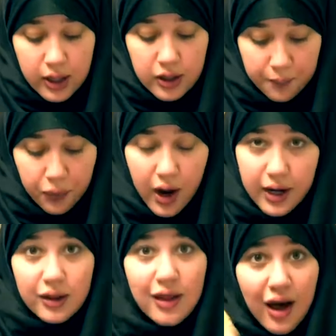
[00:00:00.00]
The
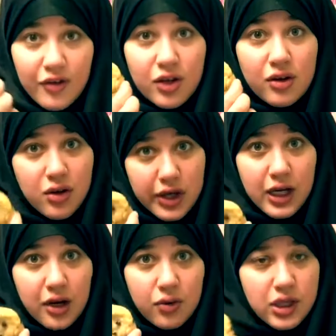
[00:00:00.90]
product of a cookie
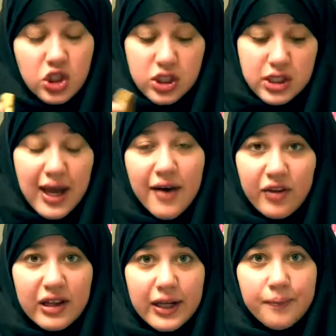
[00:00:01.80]
dough is just
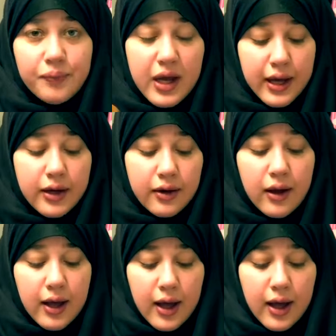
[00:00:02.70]
heavenly, and